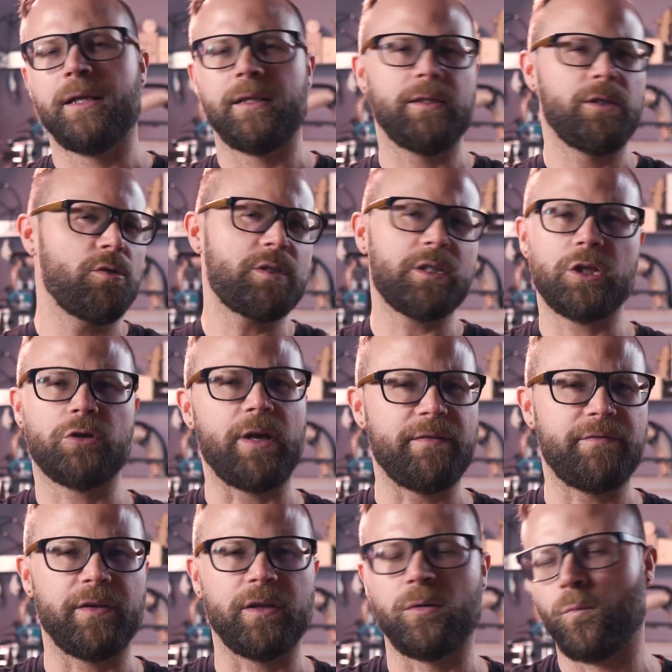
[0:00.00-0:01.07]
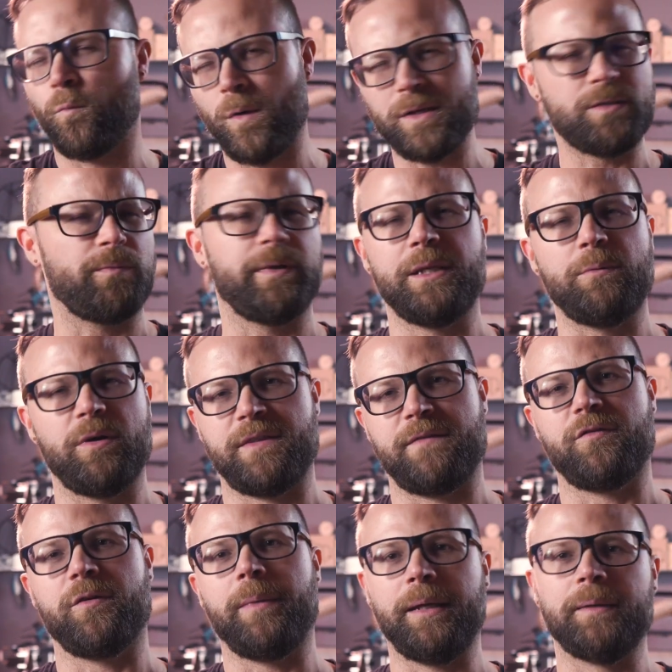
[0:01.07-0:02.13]
using the grain filler wasn't really worth it
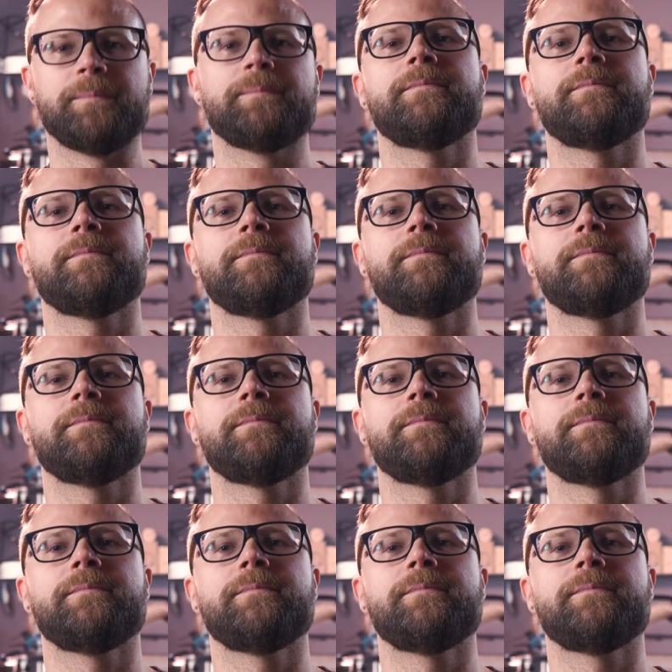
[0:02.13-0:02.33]
for me.